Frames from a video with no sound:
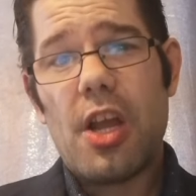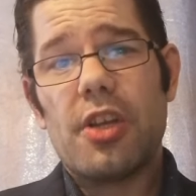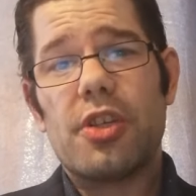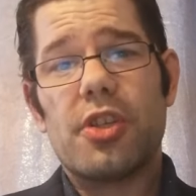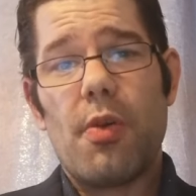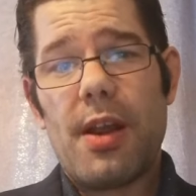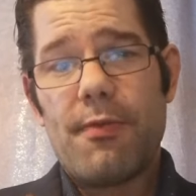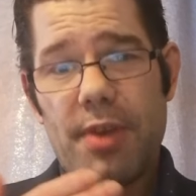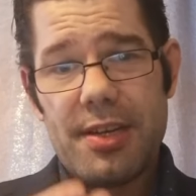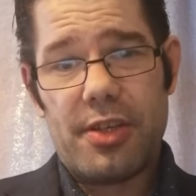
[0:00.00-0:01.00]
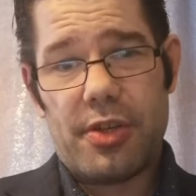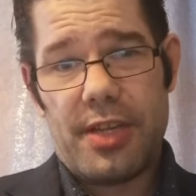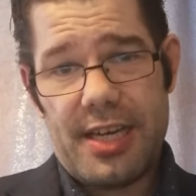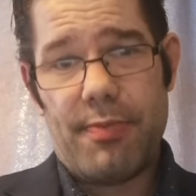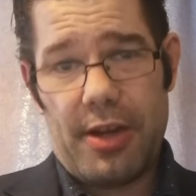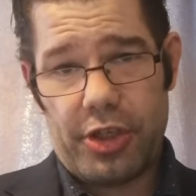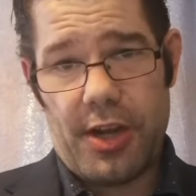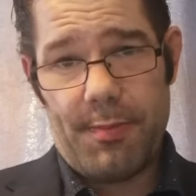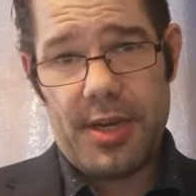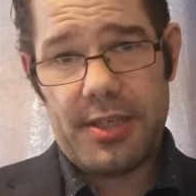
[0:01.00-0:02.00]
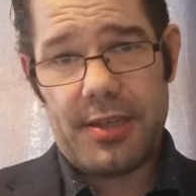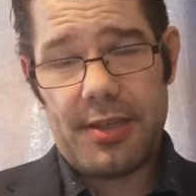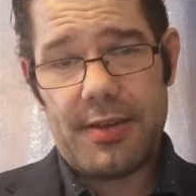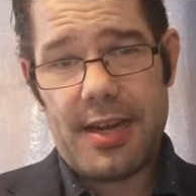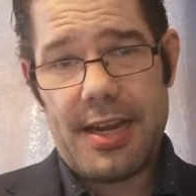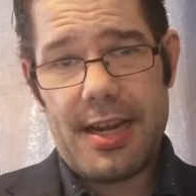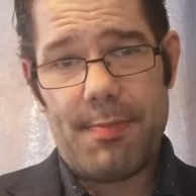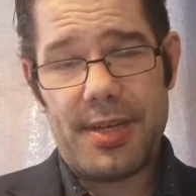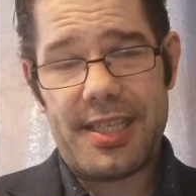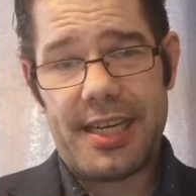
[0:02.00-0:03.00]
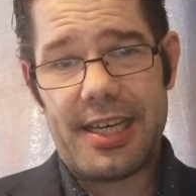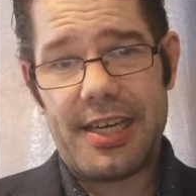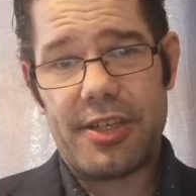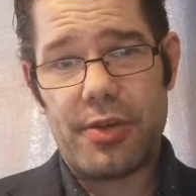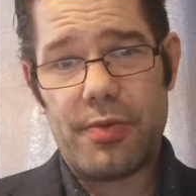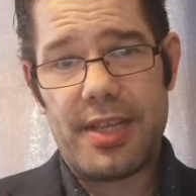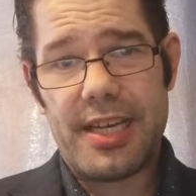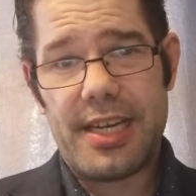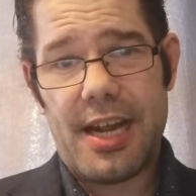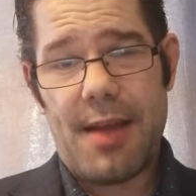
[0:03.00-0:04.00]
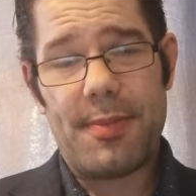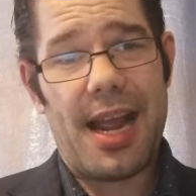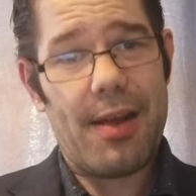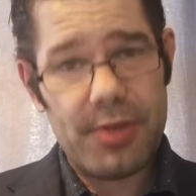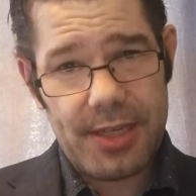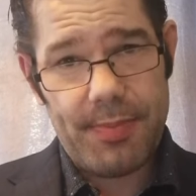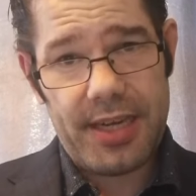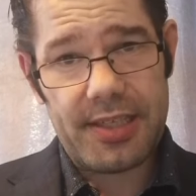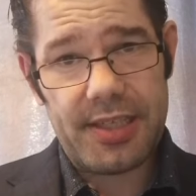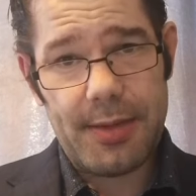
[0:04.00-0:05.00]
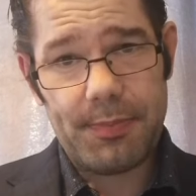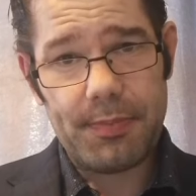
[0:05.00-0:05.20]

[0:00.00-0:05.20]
So I've written to the Welsh Government, in particular to the Housing Minister,